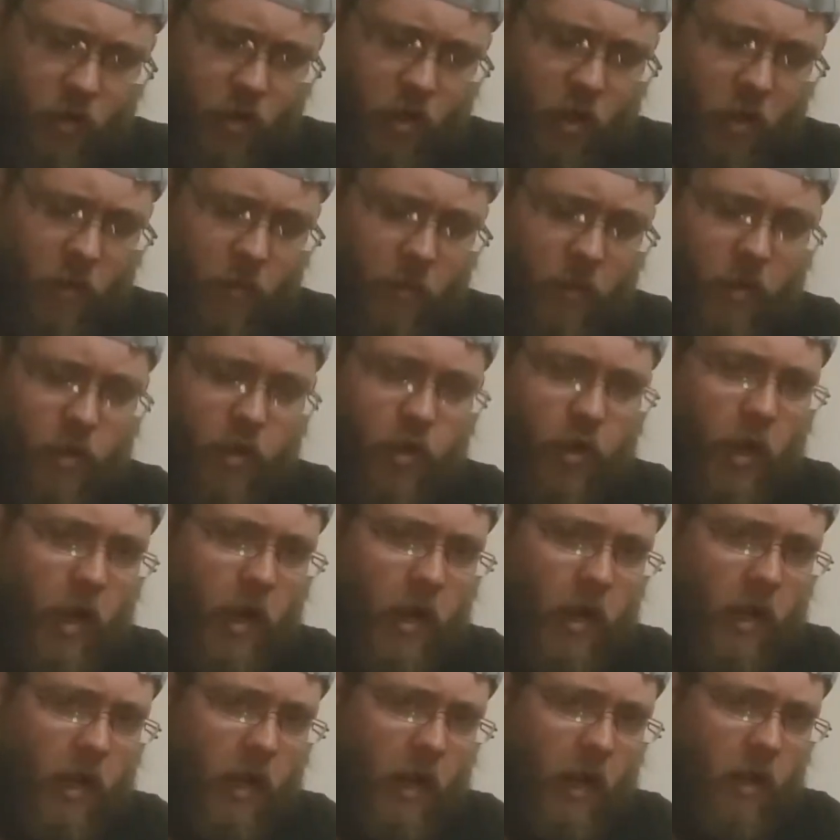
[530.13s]
gentleman Jack
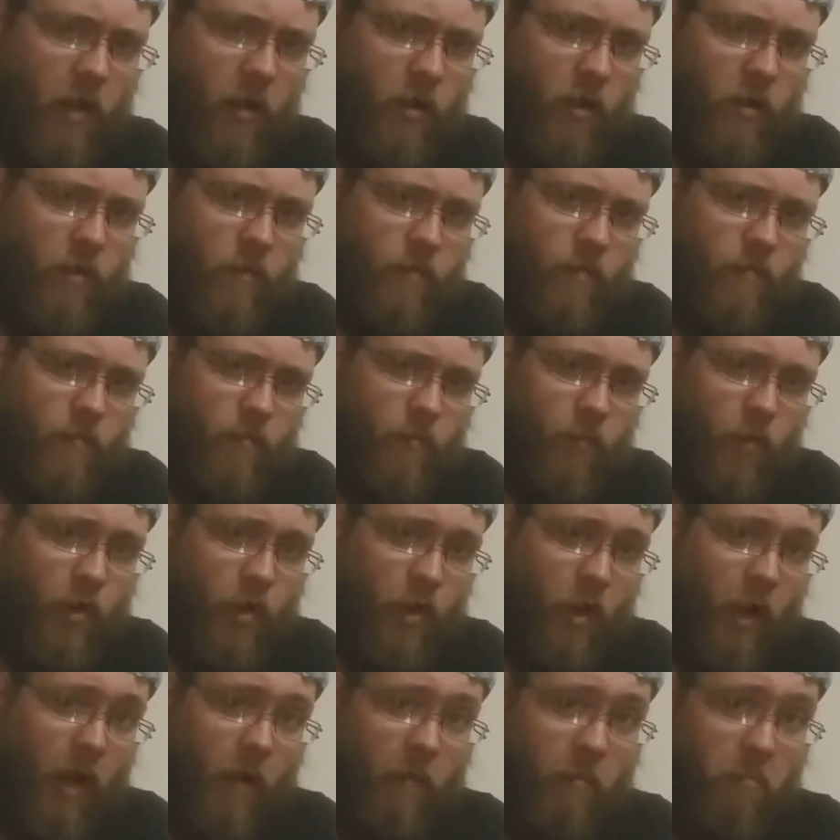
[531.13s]
Gallagher, which
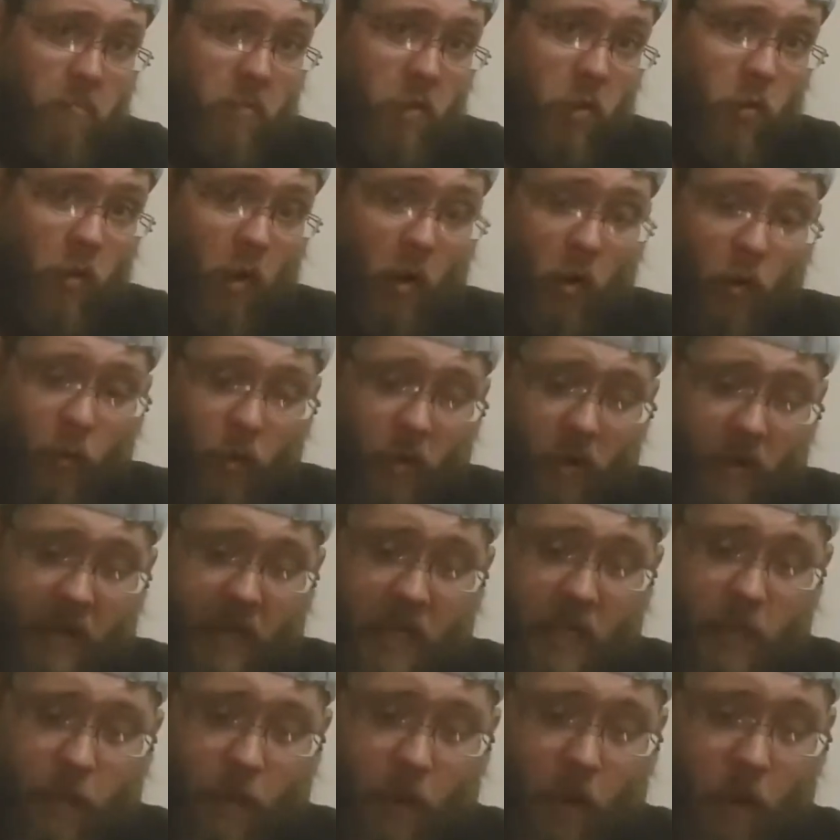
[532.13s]
I do not know where he's
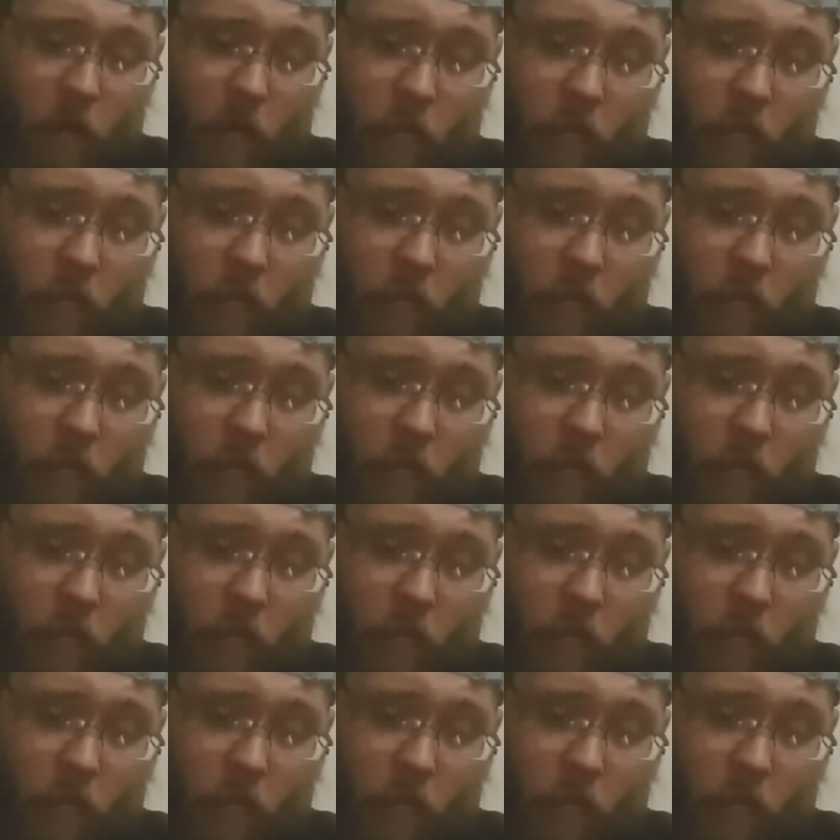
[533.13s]
been.